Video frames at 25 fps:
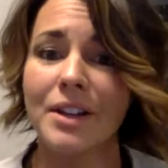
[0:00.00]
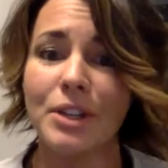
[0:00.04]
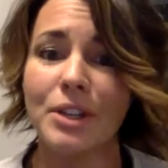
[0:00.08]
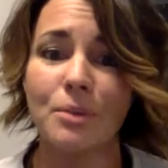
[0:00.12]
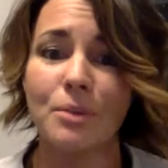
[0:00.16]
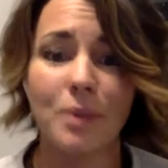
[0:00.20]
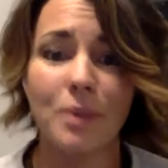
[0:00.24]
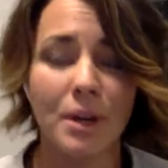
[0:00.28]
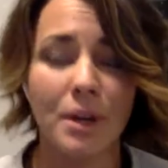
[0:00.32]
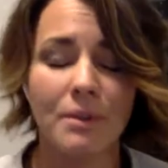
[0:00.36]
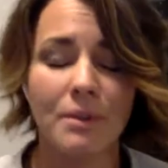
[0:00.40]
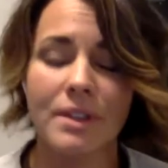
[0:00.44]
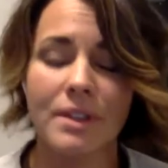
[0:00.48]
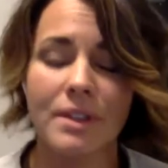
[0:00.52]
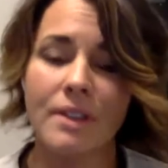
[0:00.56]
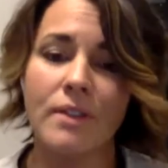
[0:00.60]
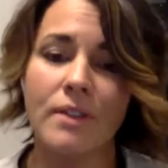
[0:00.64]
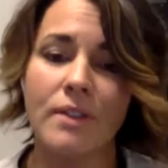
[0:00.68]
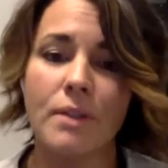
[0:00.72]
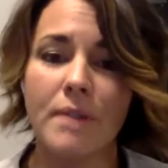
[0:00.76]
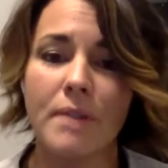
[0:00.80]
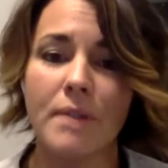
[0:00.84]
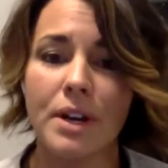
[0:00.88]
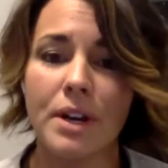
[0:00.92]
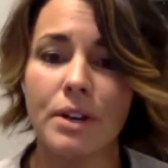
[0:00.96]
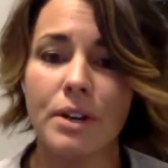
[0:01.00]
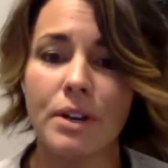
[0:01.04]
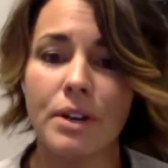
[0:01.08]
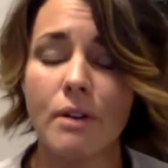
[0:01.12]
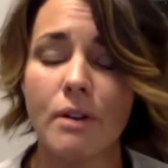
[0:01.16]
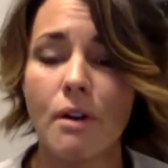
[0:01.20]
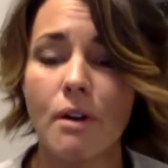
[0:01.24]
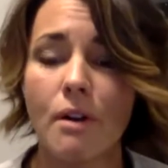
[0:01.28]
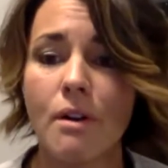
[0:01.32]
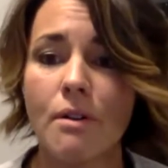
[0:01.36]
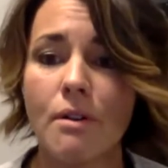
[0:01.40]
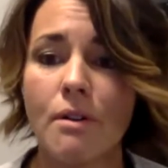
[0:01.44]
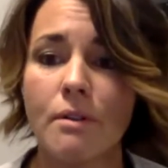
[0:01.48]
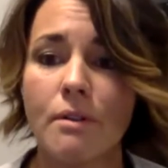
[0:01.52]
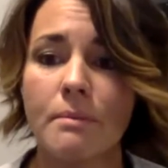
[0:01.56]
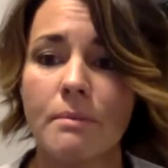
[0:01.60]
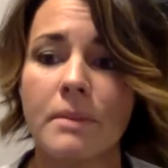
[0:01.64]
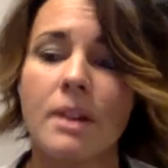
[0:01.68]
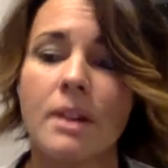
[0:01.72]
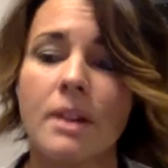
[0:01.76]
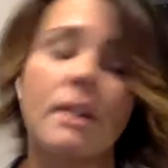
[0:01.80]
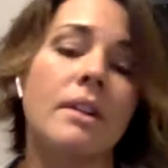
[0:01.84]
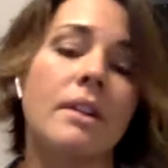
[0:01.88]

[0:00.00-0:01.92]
you work with everyone and you go home.